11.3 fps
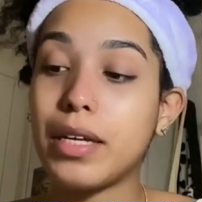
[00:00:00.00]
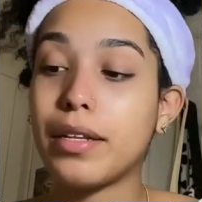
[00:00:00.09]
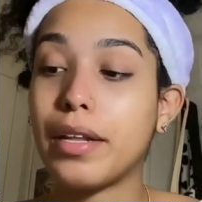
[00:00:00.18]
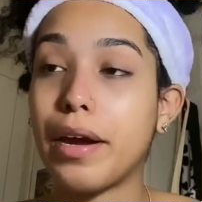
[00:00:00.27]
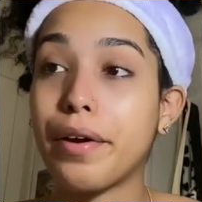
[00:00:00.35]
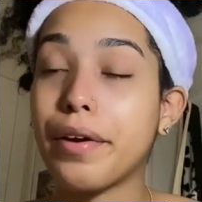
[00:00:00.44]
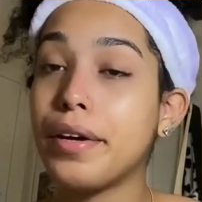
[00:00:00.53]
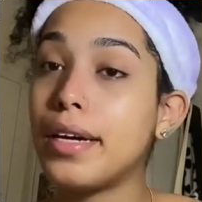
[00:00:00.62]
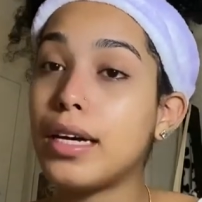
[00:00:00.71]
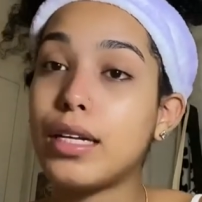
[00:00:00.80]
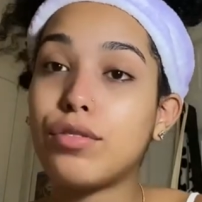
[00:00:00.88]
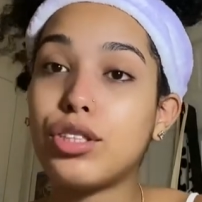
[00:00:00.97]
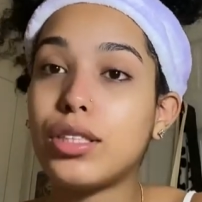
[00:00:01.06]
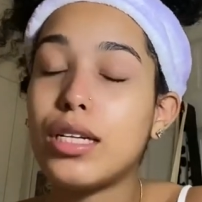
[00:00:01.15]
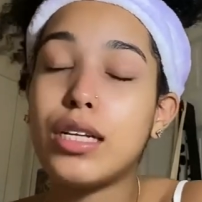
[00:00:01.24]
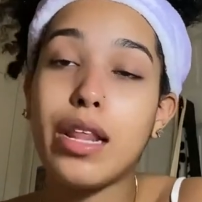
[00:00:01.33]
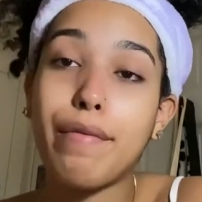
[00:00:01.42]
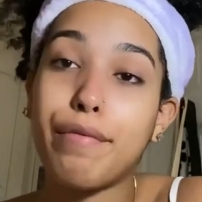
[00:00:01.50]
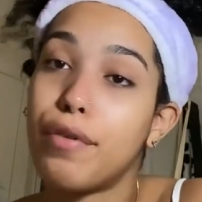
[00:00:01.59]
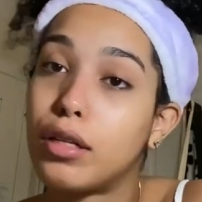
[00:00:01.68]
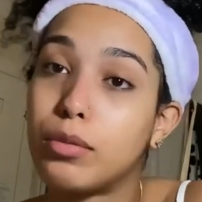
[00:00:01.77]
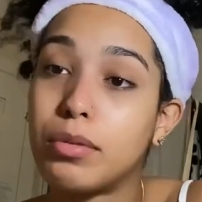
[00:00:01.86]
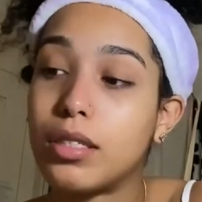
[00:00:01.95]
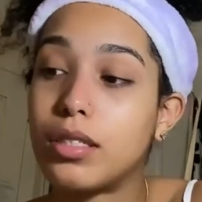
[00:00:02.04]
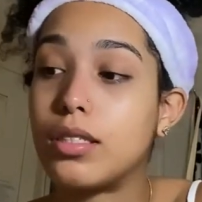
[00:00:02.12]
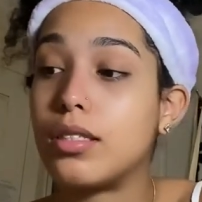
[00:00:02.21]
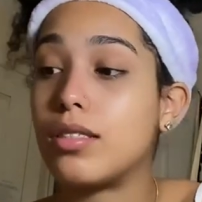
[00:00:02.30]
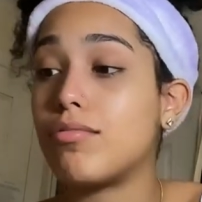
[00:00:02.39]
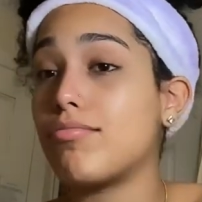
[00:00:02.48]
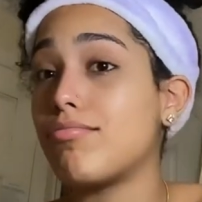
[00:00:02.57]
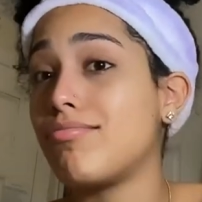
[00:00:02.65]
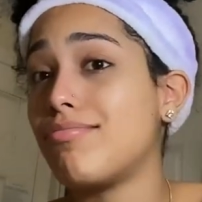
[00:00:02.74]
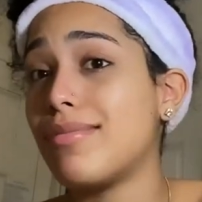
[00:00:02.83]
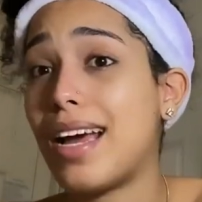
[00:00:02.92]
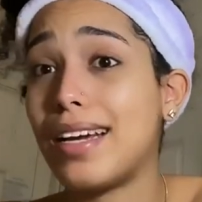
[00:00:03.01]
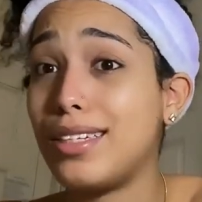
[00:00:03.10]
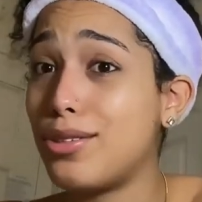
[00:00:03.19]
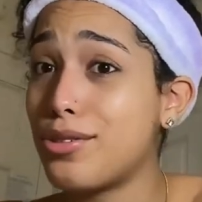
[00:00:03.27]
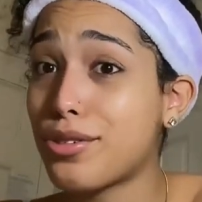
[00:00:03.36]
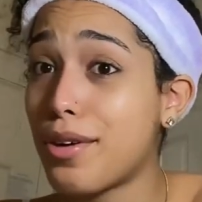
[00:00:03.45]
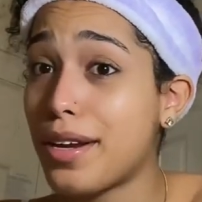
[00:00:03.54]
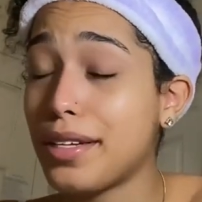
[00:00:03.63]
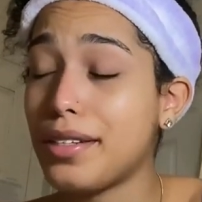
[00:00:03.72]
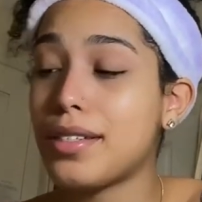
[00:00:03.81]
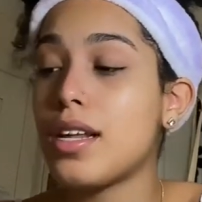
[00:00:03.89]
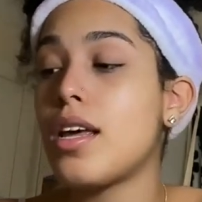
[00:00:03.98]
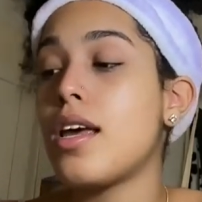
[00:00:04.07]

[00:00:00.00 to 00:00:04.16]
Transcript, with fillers: in there and if she doesn't then i'm fucked because i need those credits